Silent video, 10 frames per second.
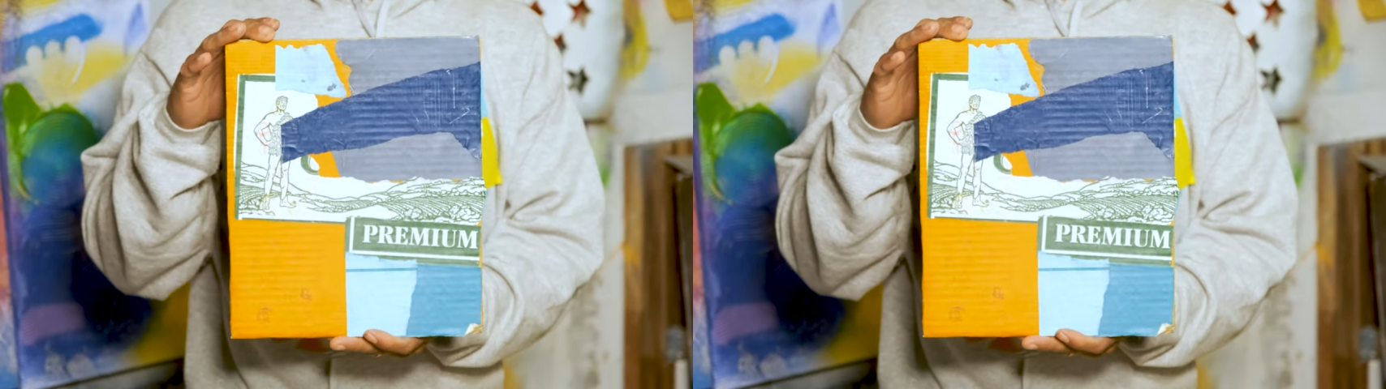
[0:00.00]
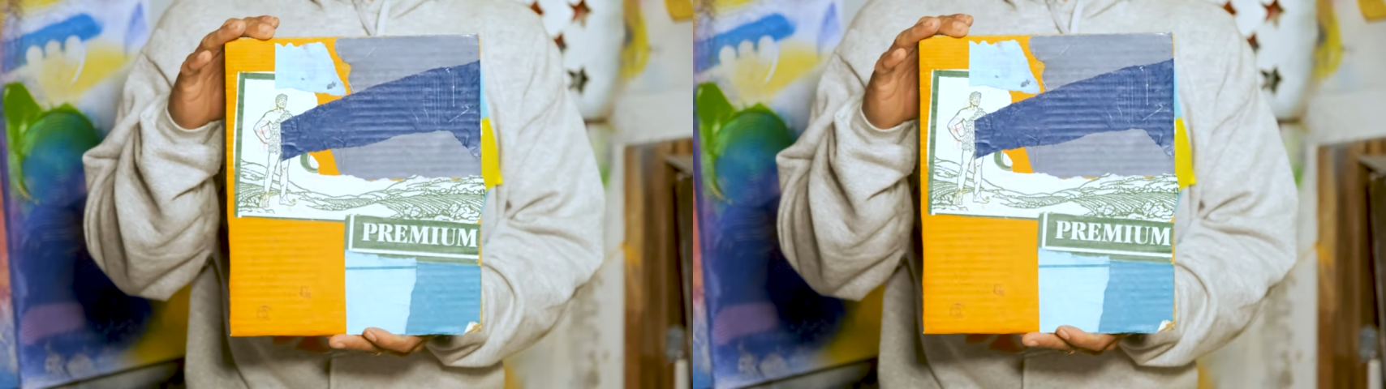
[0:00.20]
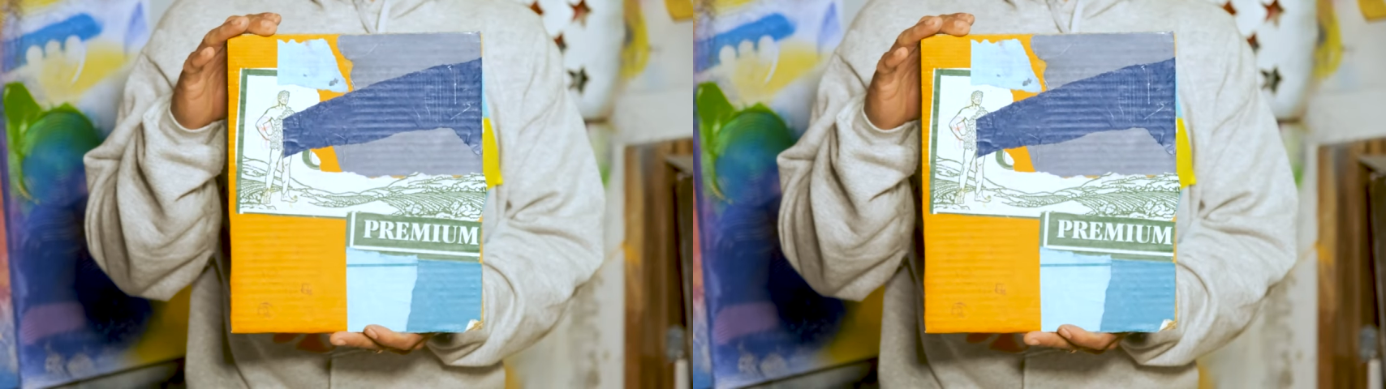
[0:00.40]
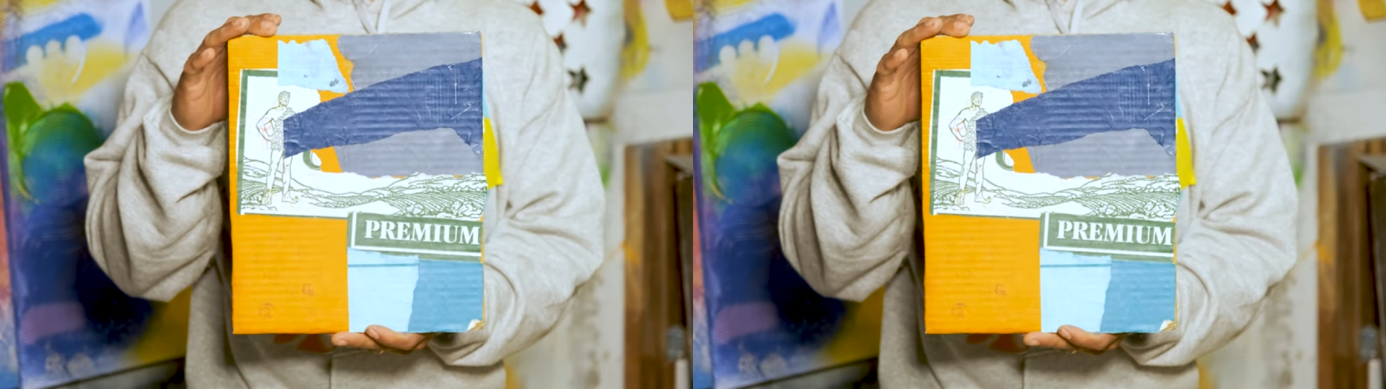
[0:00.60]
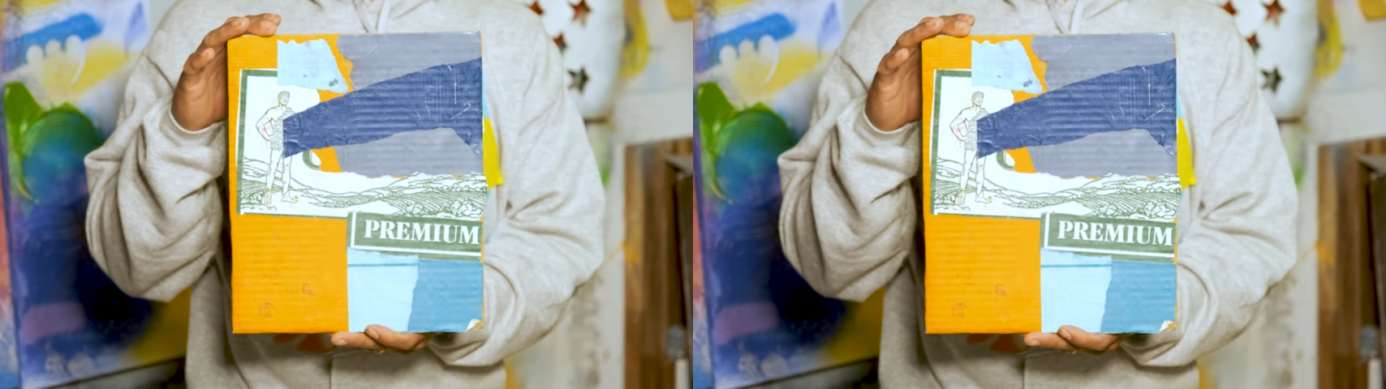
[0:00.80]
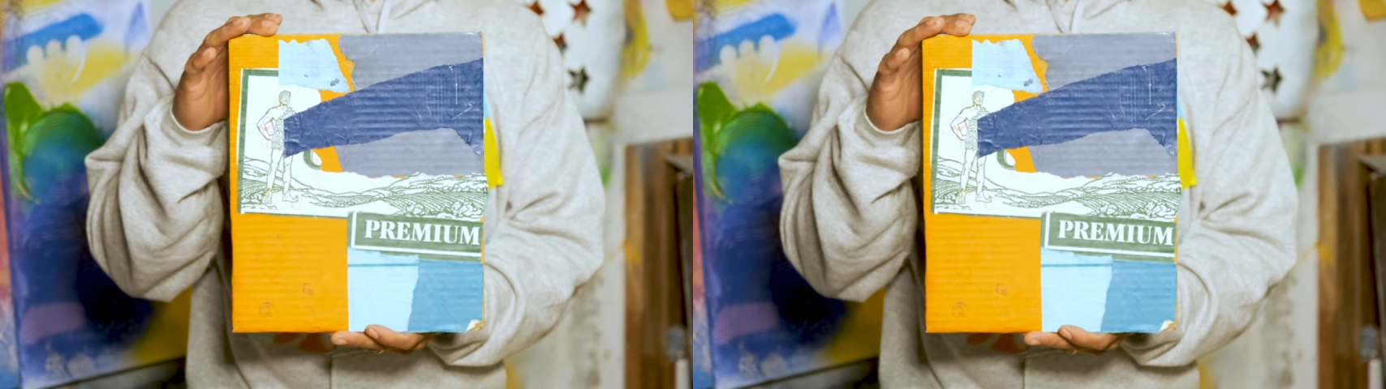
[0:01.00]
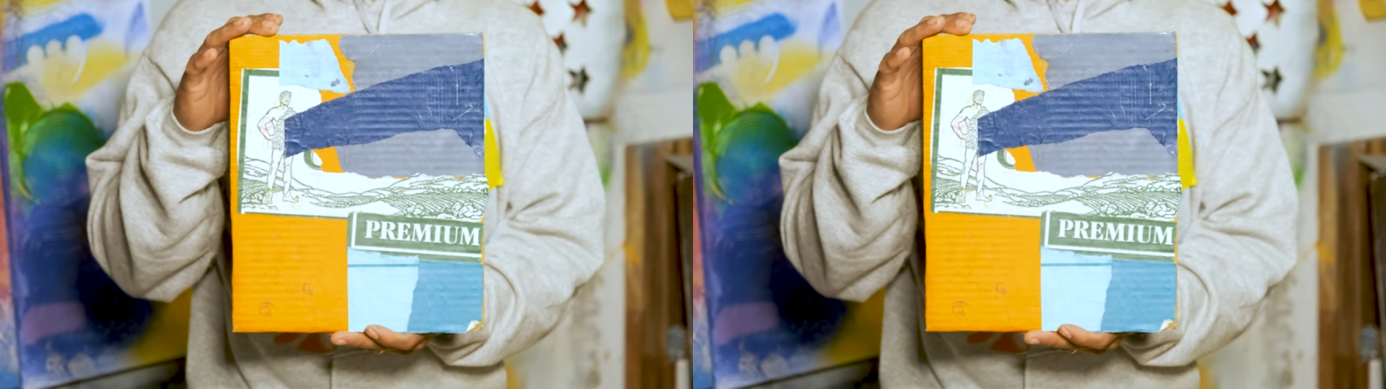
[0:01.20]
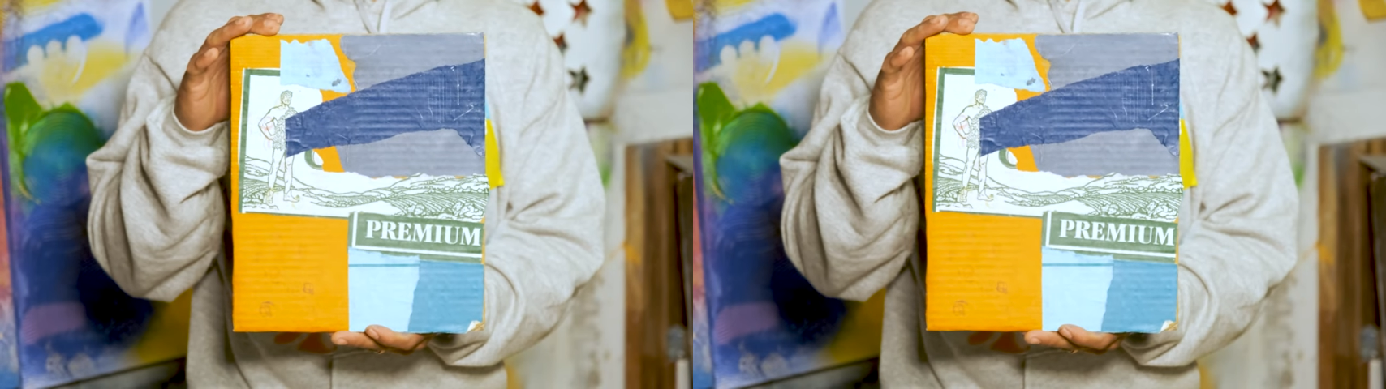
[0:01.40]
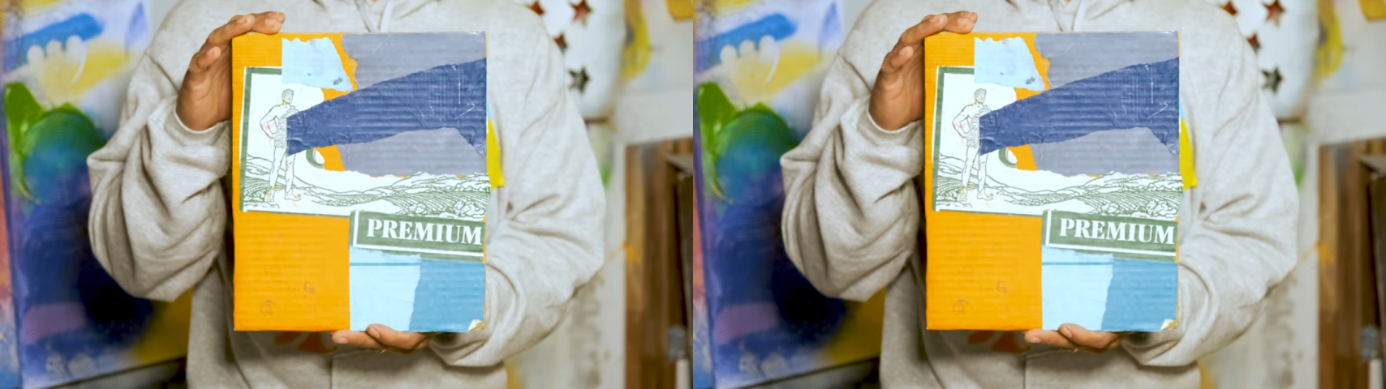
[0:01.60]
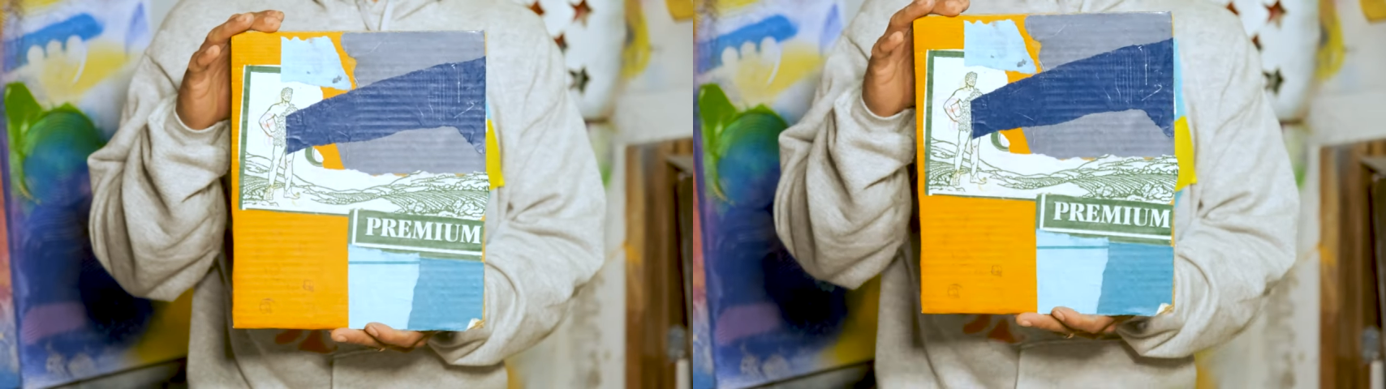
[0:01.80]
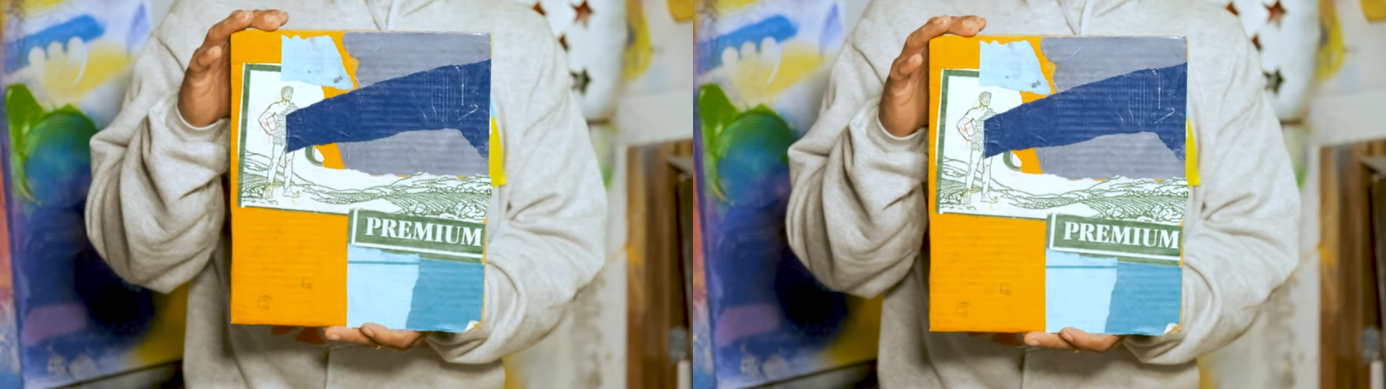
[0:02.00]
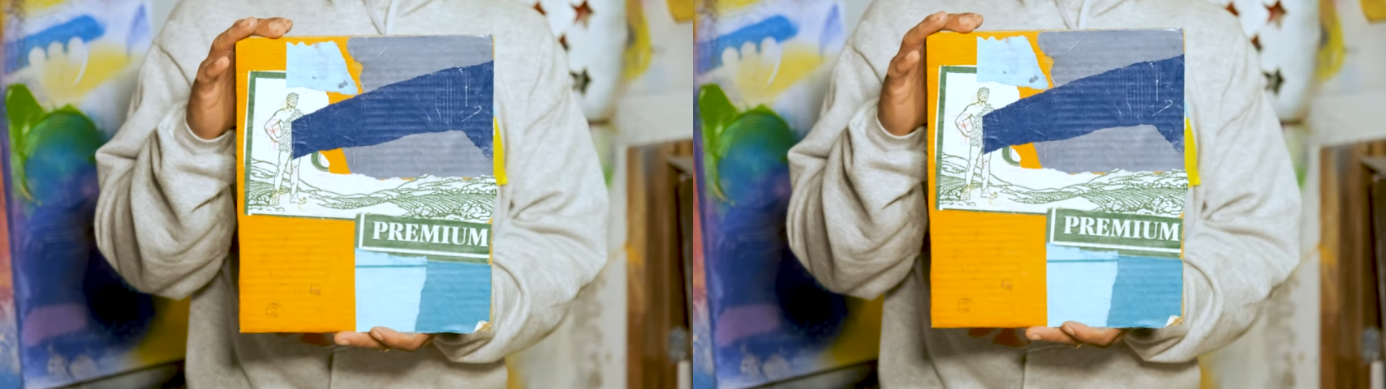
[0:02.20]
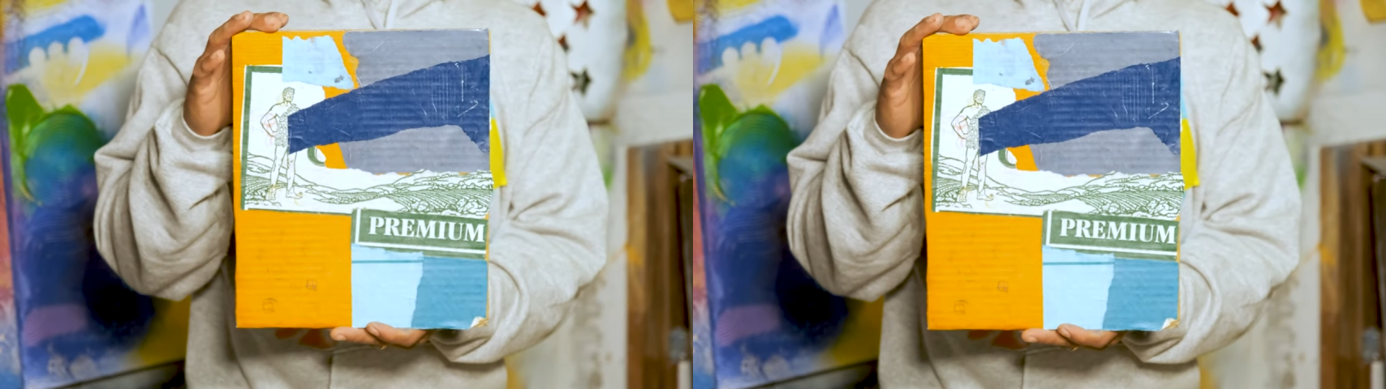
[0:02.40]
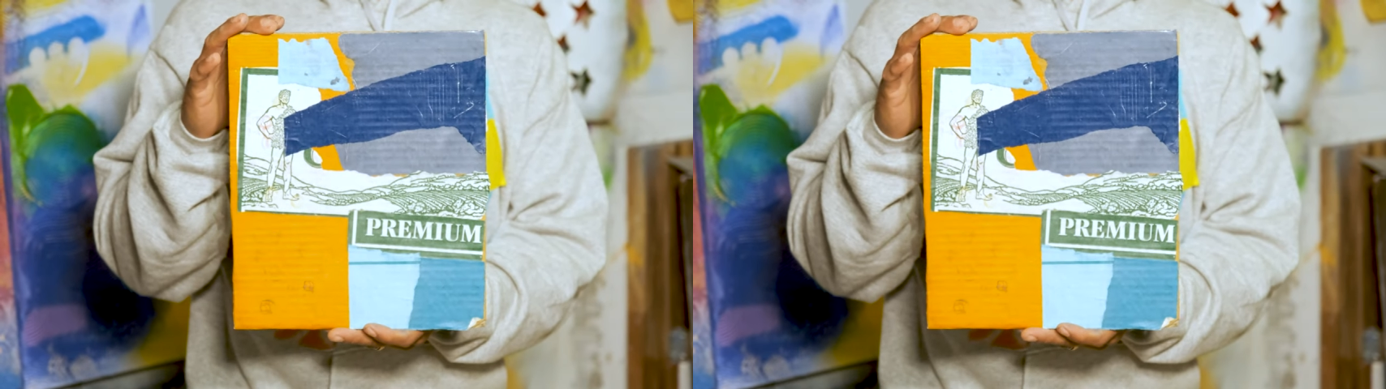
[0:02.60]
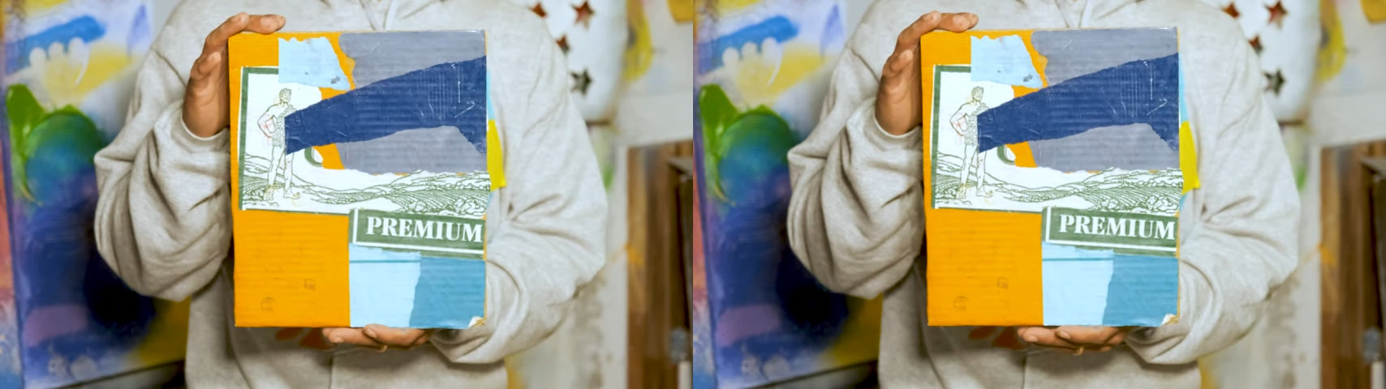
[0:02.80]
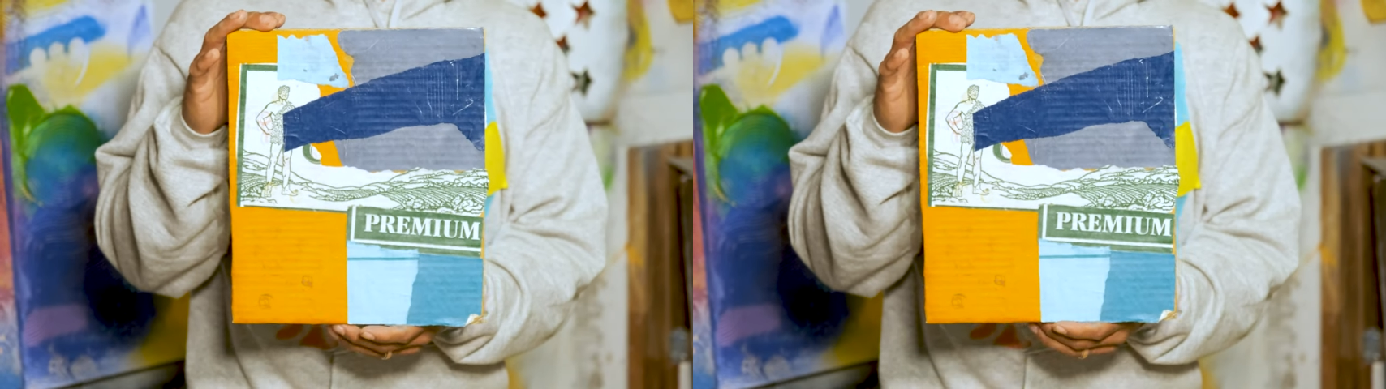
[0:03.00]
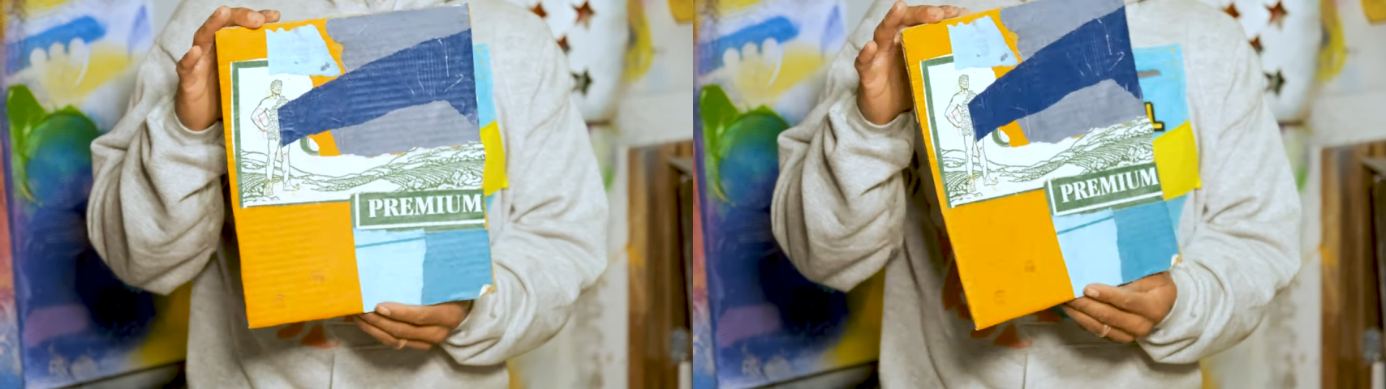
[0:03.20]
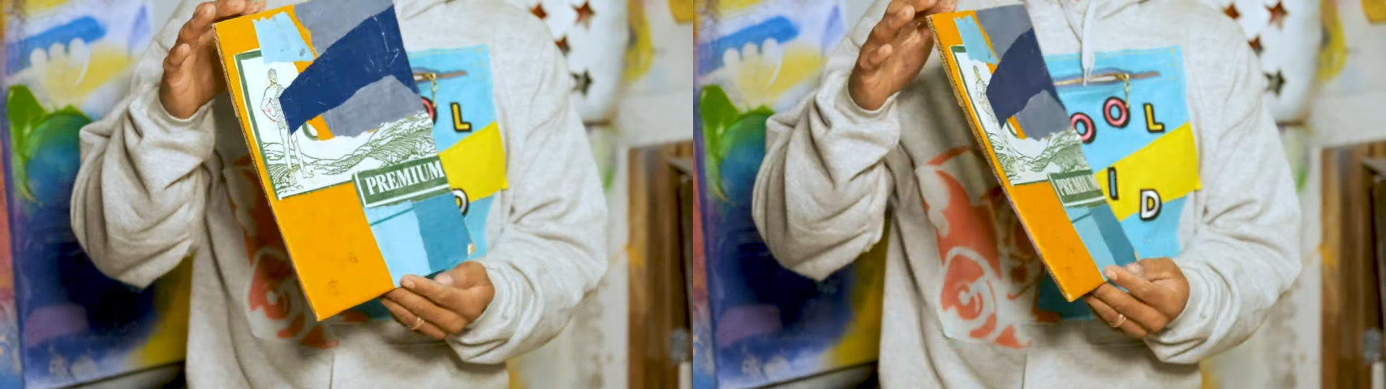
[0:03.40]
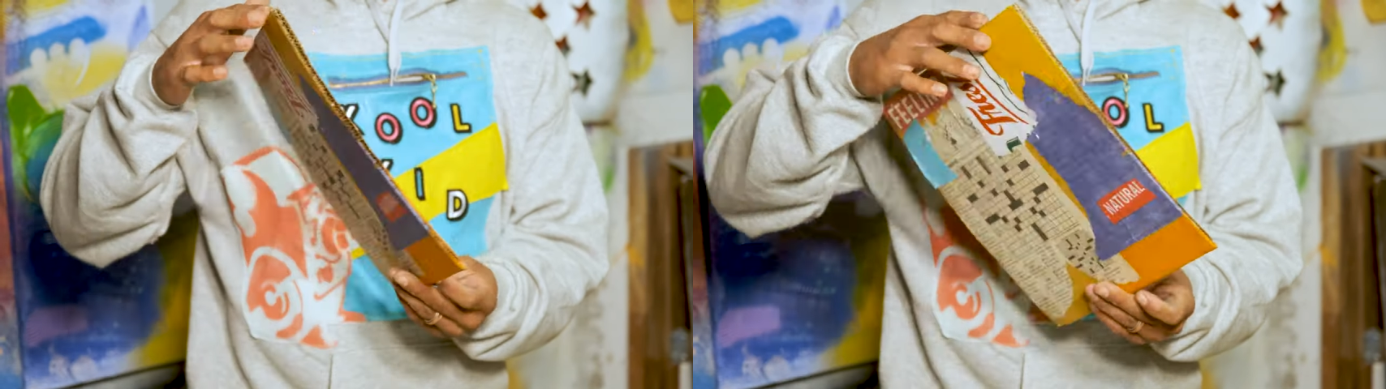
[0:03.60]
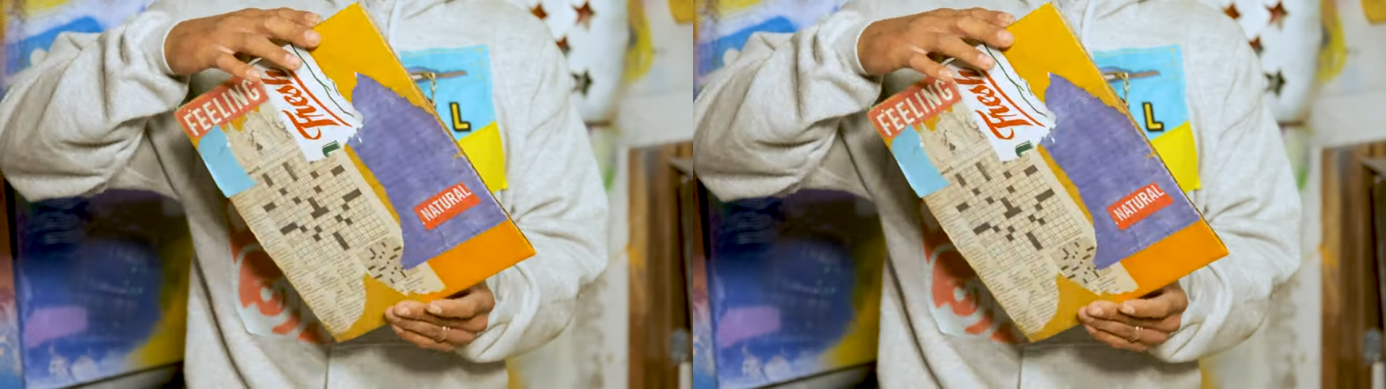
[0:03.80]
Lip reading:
(no speaker visible)